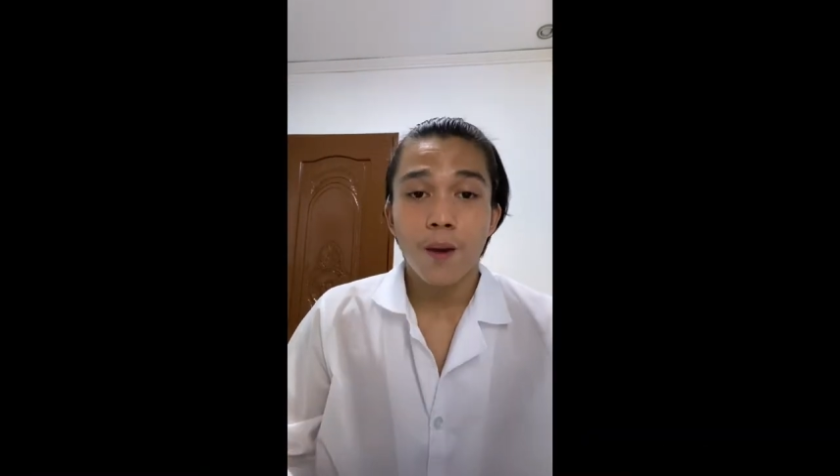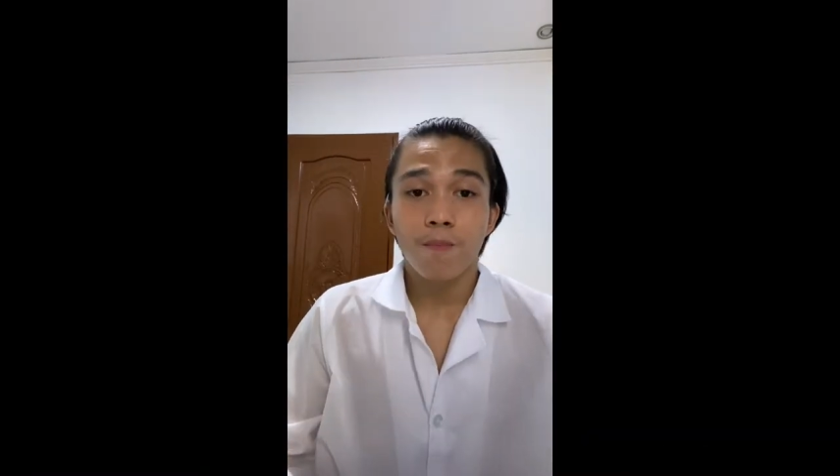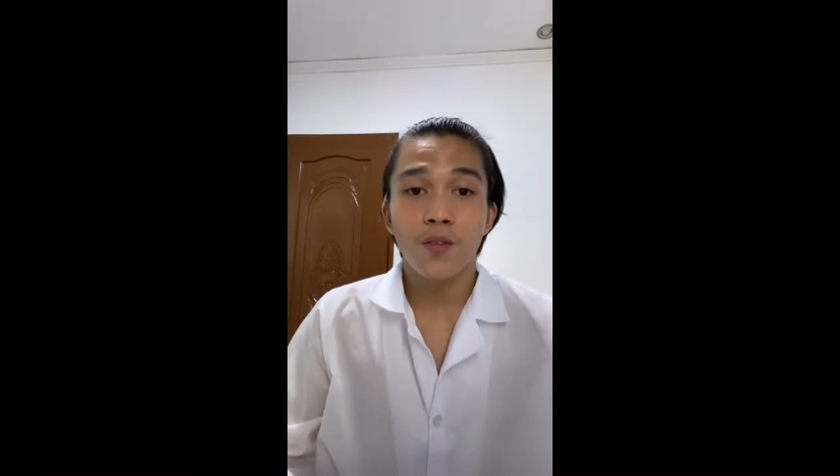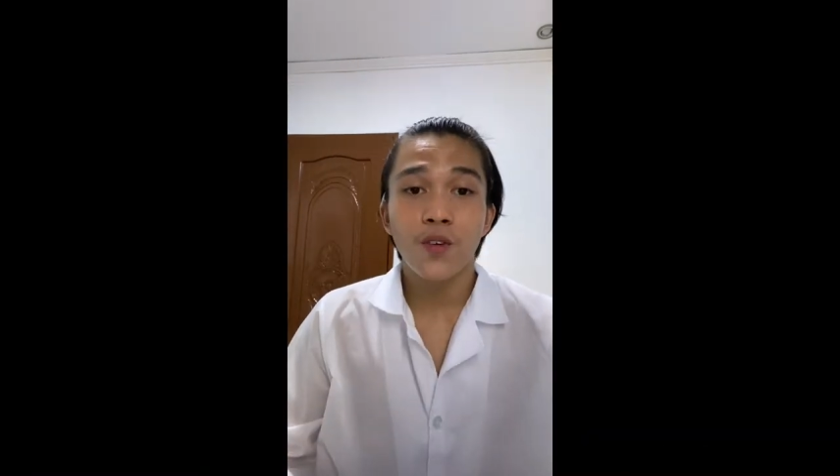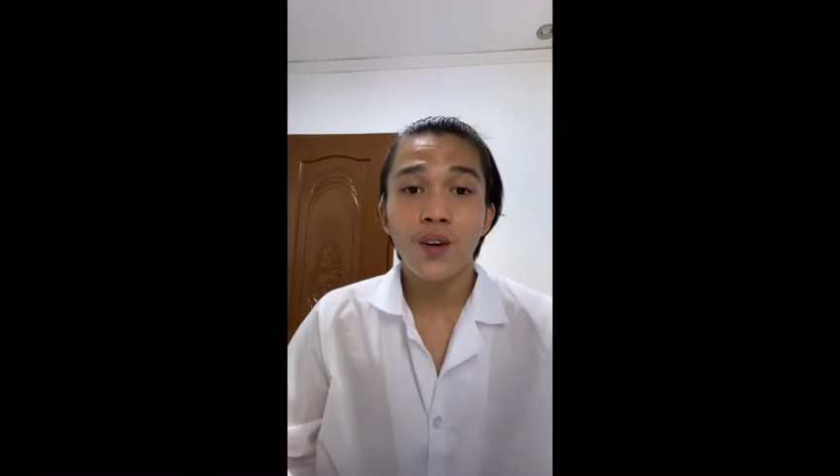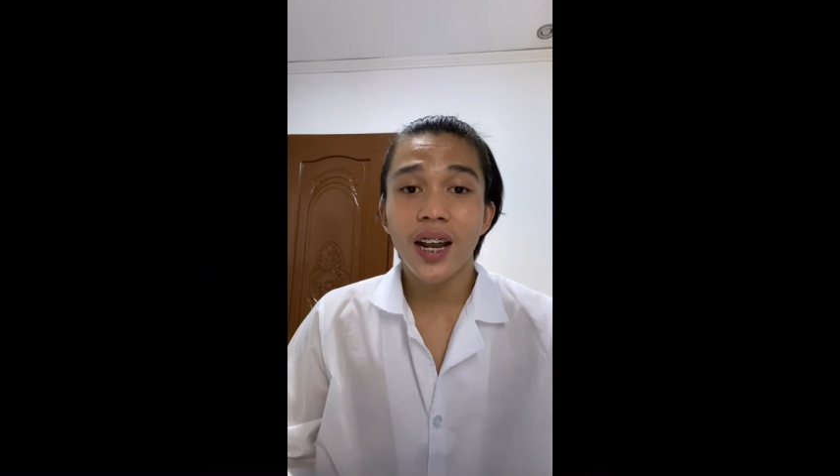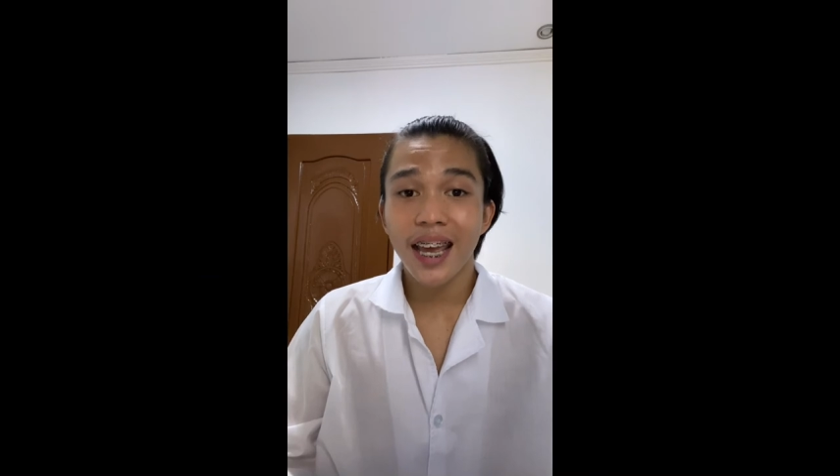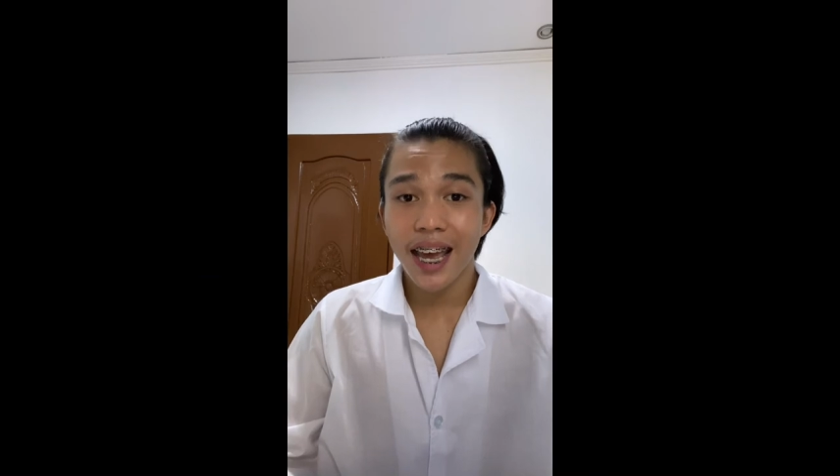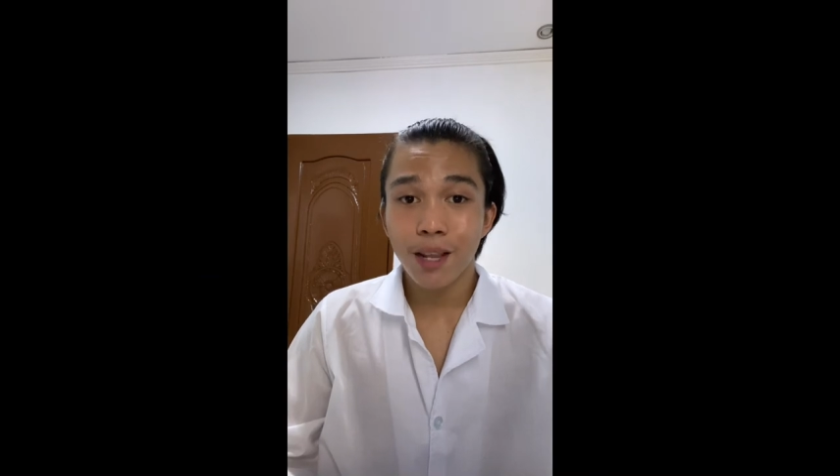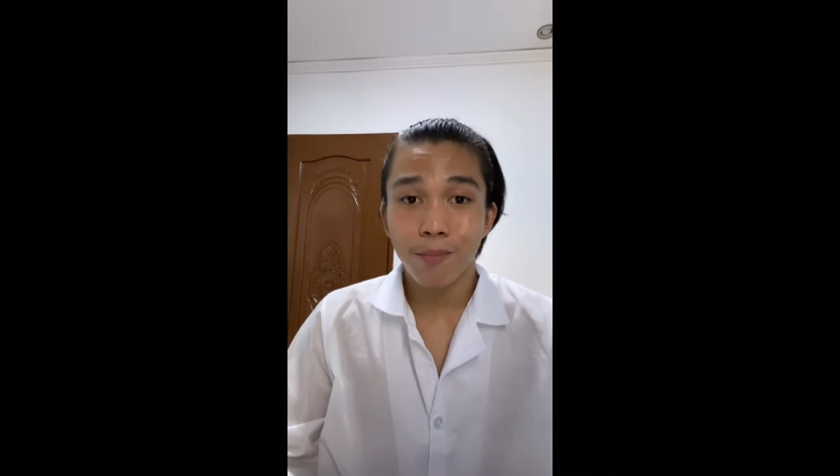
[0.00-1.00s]
Before I
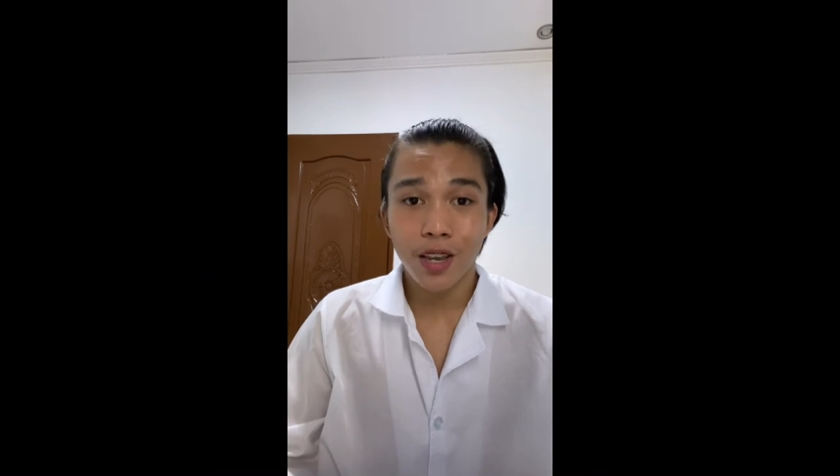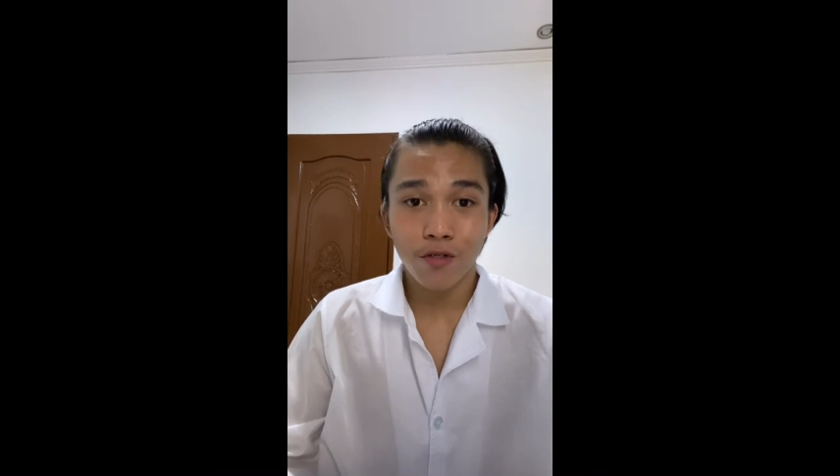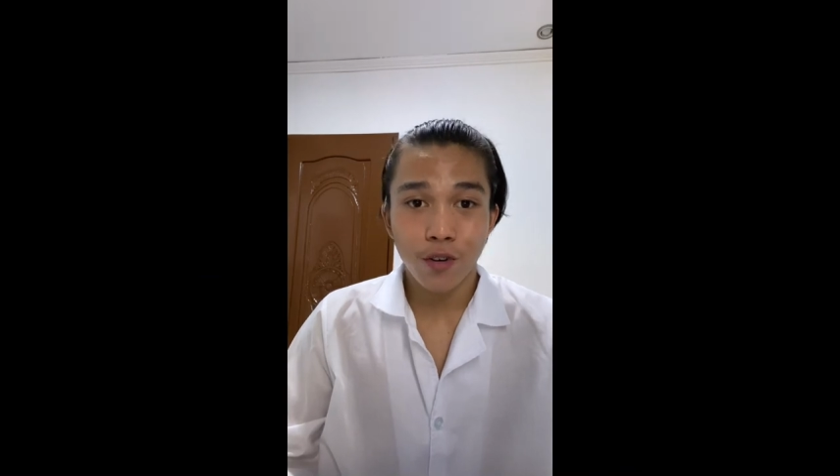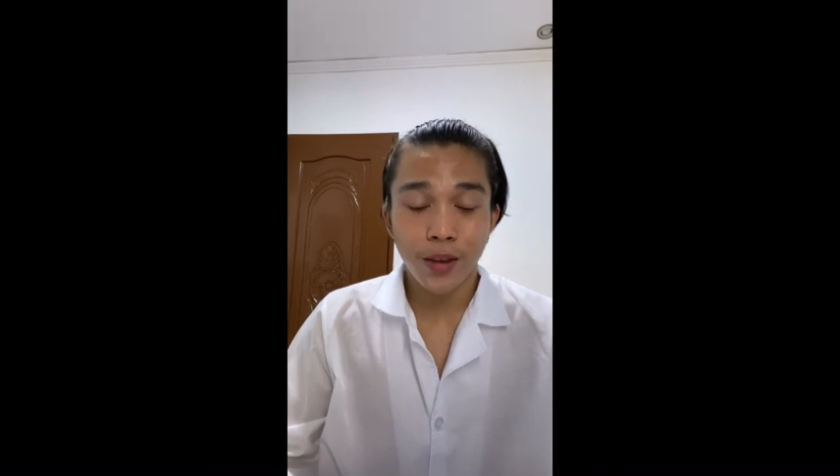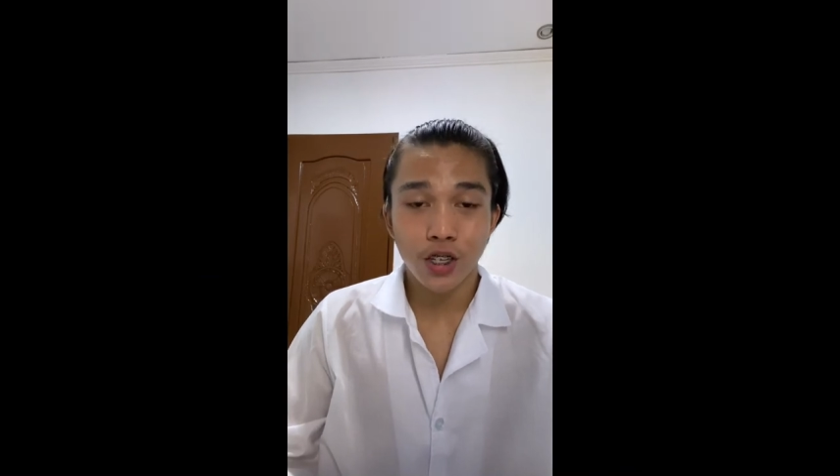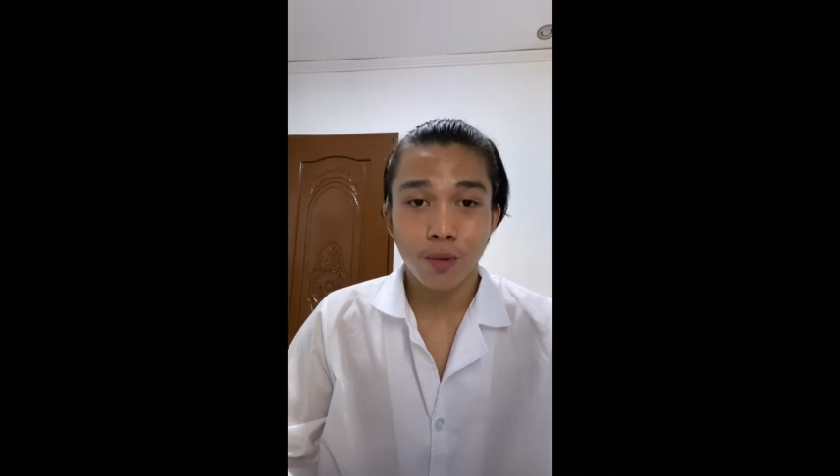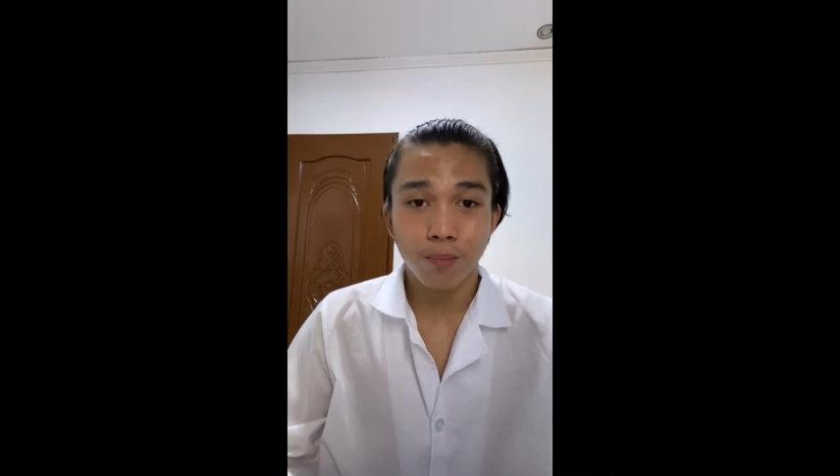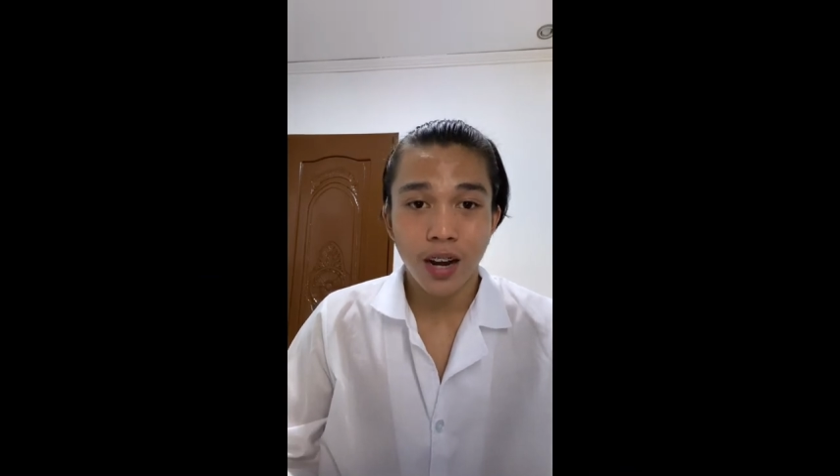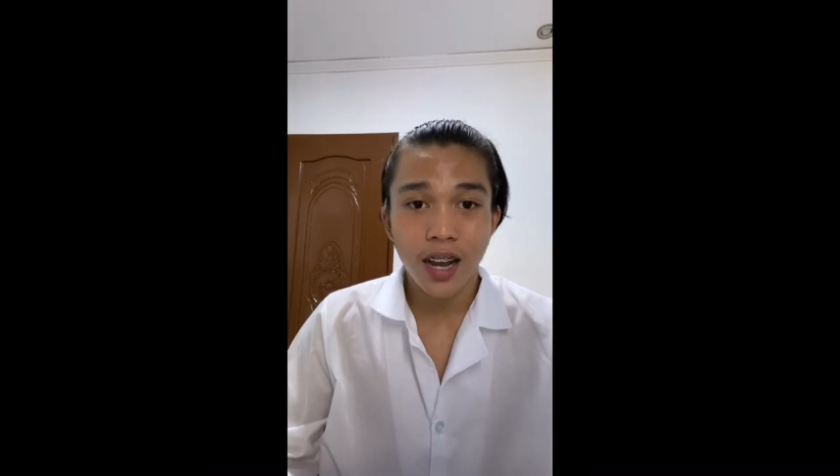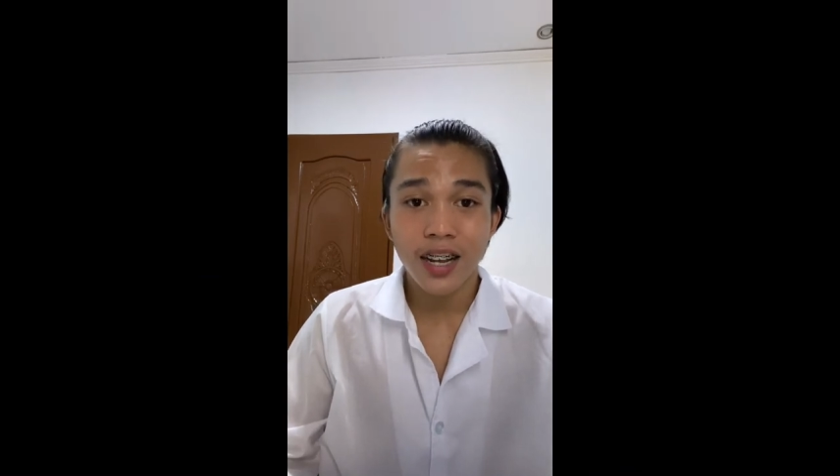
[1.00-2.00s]
end my information
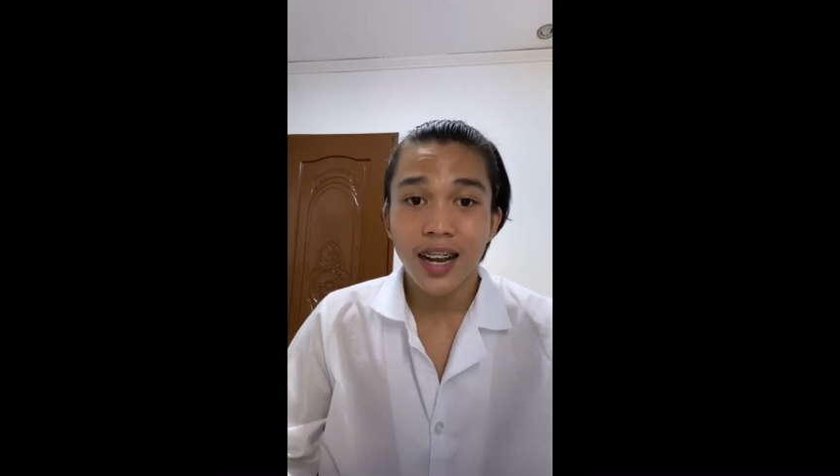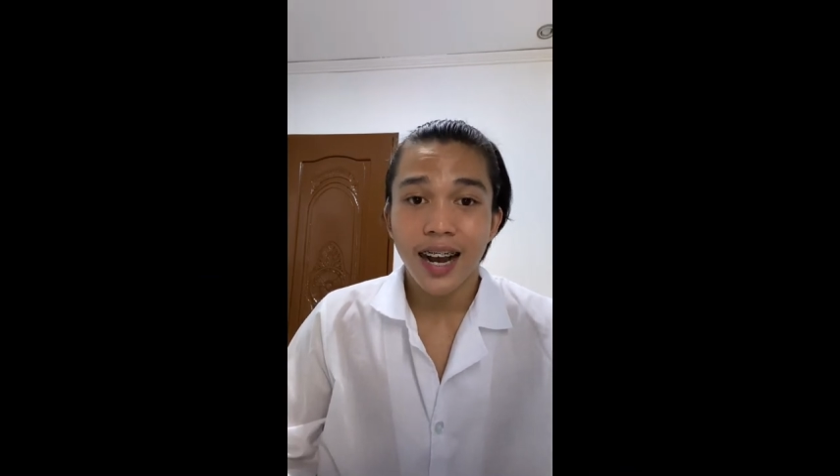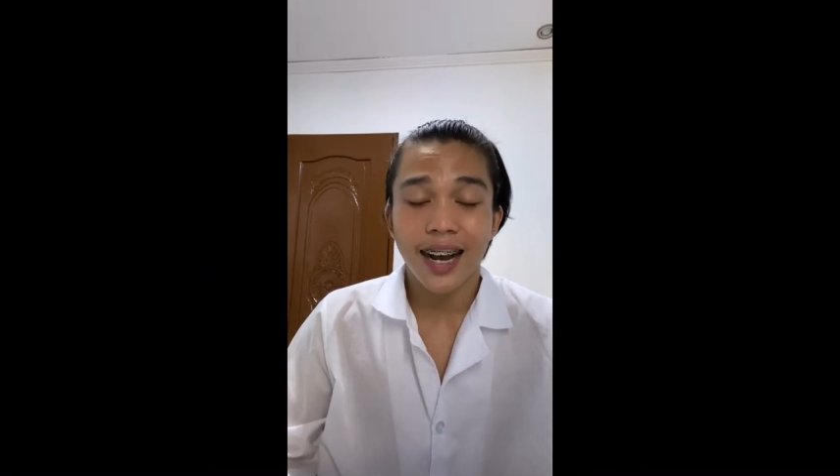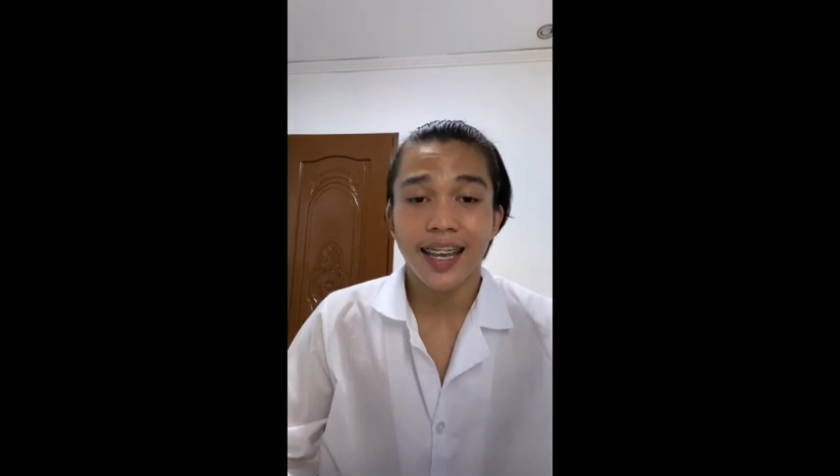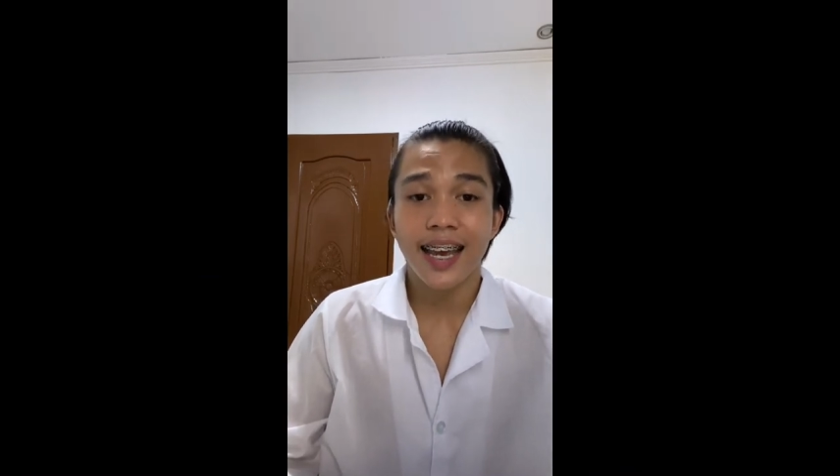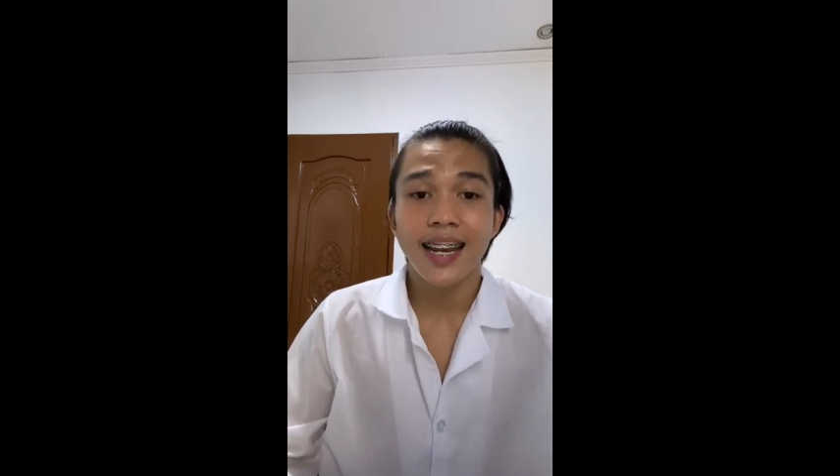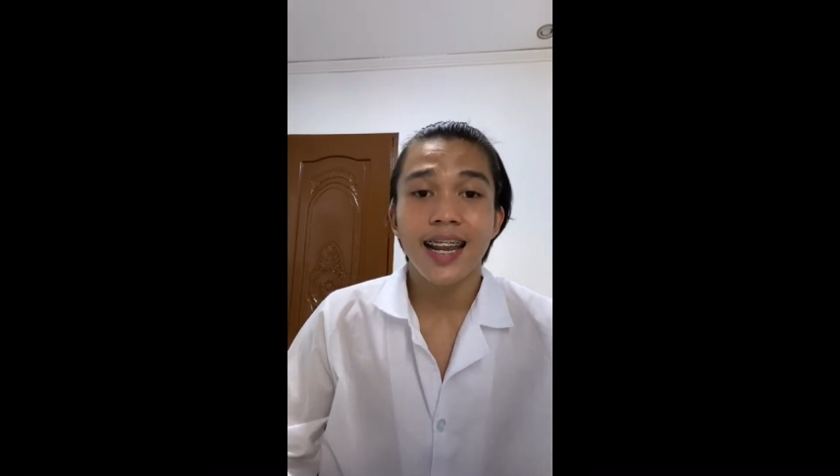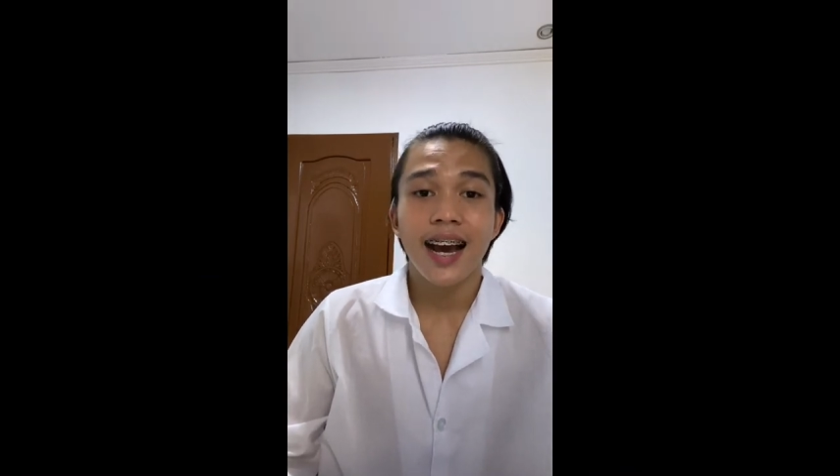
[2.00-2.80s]
blog, again,